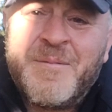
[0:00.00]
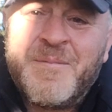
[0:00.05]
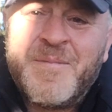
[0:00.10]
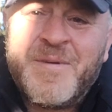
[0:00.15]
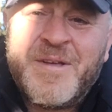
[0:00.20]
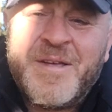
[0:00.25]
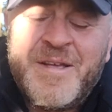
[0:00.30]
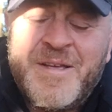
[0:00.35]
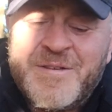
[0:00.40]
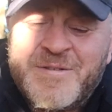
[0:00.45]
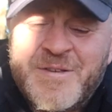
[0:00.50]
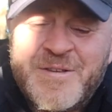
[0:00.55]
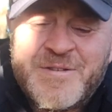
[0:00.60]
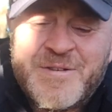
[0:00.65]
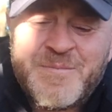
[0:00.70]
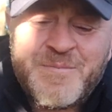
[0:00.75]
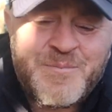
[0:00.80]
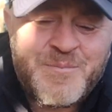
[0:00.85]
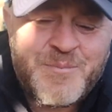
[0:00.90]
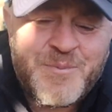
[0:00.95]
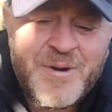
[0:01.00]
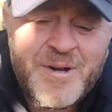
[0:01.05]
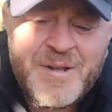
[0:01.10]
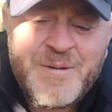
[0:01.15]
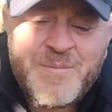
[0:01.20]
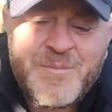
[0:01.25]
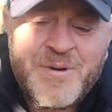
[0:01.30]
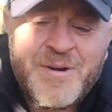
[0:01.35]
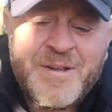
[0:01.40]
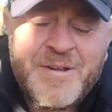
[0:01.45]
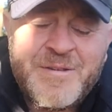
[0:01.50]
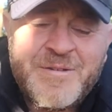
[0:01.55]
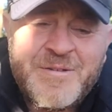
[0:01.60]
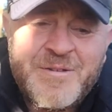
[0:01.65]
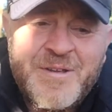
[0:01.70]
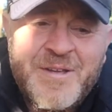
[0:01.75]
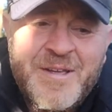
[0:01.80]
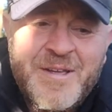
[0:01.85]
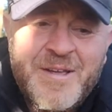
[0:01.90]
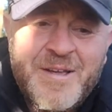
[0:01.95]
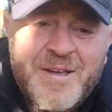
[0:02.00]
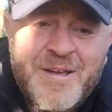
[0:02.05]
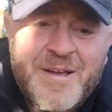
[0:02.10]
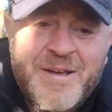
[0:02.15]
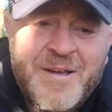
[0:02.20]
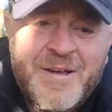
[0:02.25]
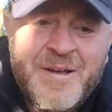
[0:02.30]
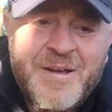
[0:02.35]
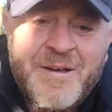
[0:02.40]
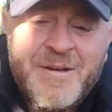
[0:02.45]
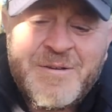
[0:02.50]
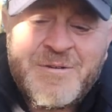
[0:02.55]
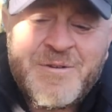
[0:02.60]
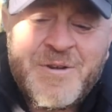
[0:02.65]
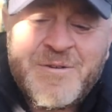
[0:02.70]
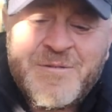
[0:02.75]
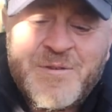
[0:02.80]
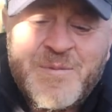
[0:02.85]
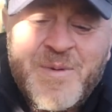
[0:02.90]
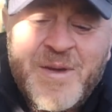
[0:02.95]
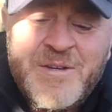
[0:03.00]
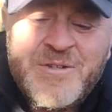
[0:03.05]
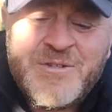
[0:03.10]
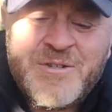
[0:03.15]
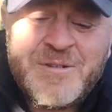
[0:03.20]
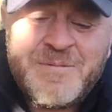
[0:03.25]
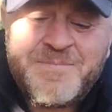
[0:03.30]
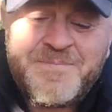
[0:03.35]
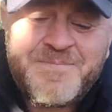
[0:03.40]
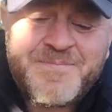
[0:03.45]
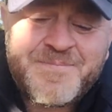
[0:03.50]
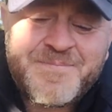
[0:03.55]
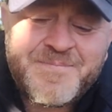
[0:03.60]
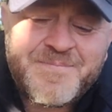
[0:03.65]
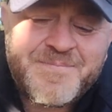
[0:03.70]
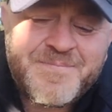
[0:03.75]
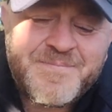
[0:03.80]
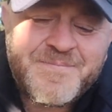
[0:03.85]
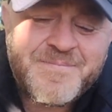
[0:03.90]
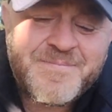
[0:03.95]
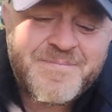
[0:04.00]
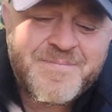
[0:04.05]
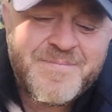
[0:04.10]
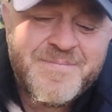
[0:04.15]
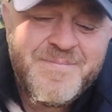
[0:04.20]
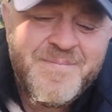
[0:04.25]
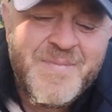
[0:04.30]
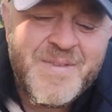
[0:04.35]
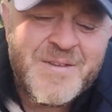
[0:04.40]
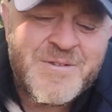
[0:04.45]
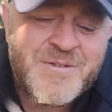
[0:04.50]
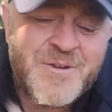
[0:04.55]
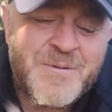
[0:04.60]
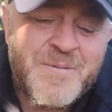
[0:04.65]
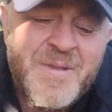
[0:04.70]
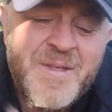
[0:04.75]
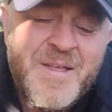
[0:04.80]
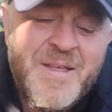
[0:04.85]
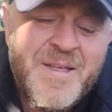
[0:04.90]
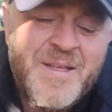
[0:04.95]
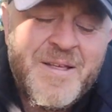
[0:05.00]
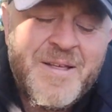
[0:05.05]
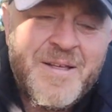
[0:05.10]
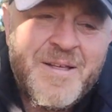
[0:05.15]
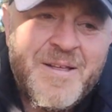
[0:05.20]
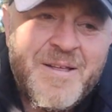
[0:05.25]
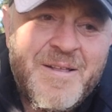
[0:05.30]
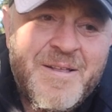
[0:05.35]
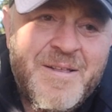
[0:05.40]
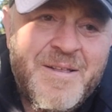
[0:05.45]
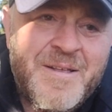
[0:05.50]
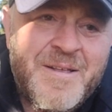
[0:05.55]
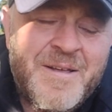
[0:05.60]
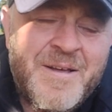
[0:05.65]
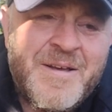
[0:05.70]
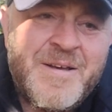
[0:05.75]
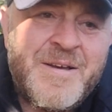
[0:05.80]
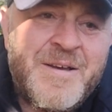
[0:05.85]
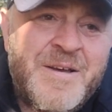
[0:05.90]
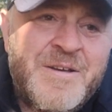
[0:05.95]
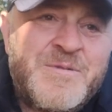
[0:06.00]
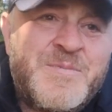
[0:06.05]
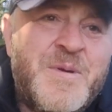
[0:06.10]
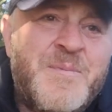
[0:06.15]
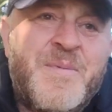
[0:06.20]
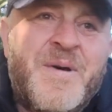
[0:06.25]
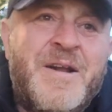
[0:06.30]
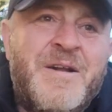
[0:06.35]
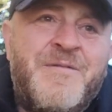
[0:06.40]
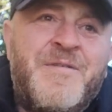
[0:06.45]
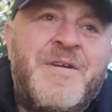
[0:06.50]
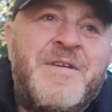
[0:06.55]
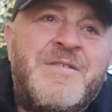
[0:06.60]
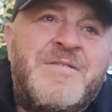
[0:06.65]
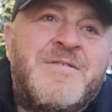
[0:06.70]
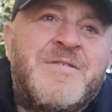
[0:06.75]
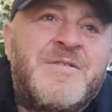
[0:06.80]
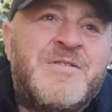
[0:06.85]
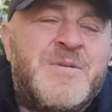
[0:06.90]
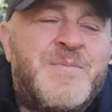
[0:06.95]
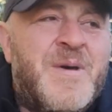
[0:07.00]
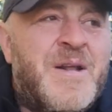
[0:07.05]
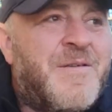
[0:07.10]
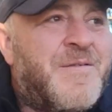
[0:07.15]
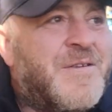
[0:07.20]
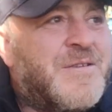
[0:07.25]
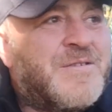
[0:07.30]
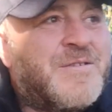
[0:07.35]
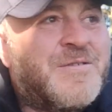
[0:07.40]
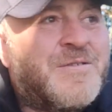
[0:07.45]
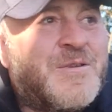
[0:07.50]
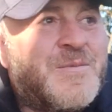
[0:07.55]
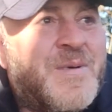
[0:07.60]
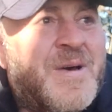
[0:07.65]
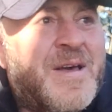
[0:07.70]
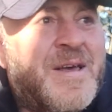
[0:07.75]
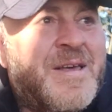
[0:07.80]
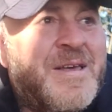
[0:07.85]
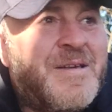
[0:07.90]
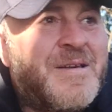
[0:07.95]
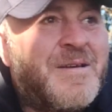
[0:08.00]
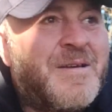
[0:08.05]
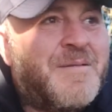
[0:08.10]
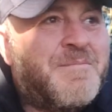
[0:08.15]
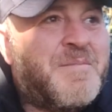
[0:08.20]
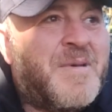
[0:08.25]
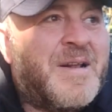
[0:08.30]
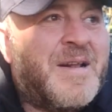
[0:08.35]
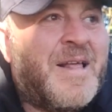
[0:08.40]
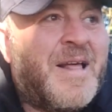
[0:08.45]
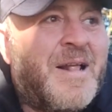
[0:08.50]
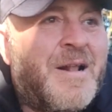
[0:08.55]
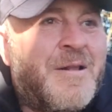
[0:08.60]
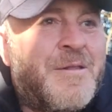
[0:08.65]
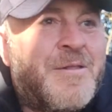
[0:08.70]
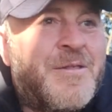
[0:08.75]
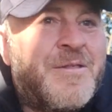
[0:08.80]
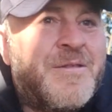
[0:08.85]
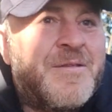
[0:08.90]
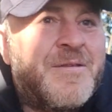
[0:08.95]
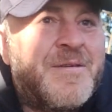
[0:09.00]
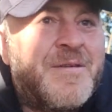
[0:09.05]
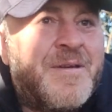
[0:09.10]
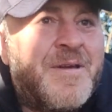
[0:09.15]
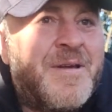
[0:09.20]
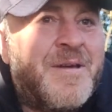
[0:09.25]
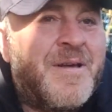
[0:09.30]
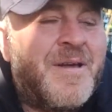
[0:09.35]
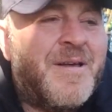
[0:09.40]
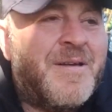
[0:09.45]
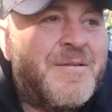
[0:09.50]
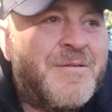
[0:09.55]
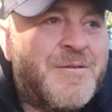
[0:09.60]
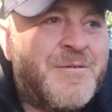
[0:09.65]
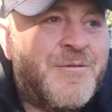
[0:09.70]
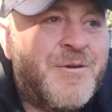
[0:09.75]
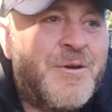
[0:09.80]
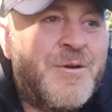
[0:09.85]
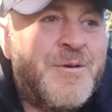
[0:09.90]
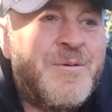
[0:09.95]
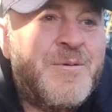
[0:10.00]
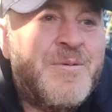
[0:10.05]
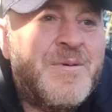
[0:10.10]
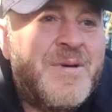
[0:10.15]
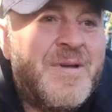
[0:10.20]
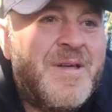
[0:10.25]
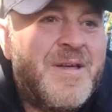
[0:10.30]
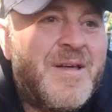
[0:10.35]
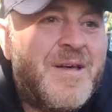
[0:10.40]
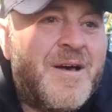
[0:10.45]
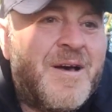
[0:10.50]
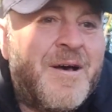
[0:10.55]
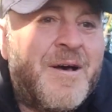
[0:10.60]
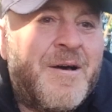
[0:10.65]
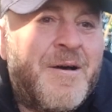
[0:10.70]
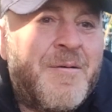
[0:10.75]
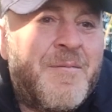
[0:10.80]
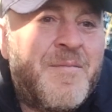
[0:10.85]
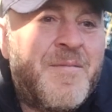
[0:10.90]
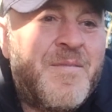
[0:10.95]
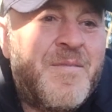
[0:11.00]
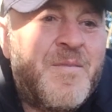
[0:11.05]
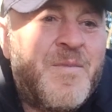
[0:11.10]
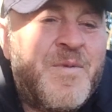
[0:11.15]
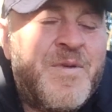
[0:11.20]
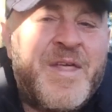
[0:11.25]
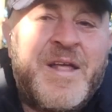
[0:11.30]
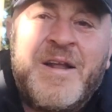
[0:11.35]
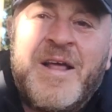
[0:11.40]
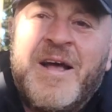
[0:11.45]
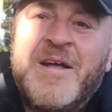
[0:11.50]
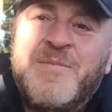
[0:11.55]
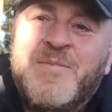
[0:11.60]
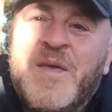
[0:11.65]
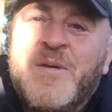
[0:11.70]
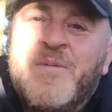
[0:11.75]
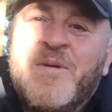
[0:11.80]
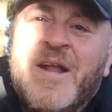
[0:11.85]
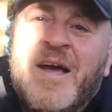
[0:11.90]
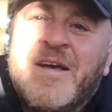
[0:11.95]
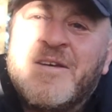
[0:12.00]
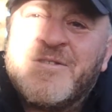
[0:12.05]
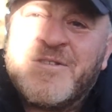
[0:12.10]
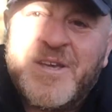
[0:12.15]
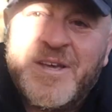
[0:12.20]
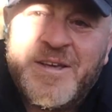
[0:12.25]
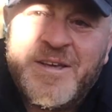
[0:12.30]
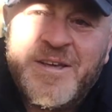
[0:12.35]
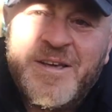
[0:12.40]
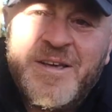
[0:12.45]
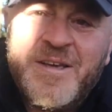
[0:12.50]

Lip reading: It's a brilliant transformation. So as the benefits to my mental health grew, we then had people asking,